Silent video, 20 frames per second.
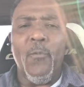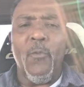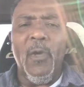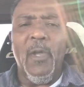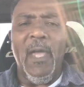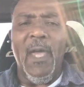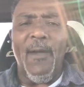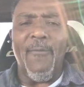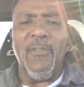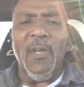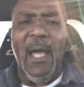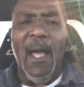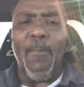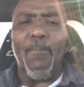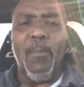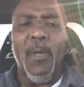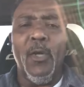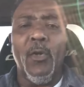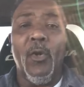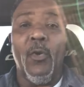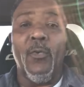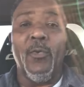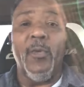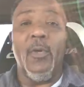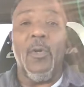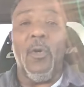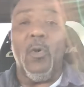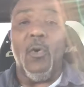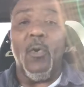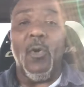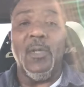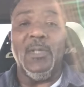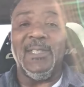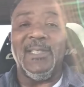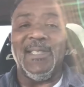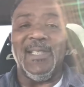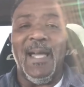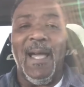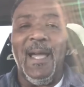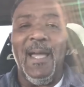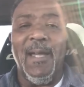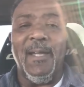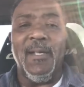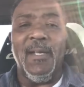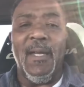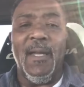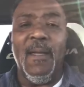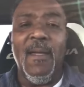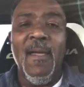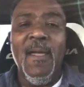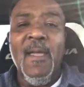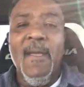We have not been on the Lord's side.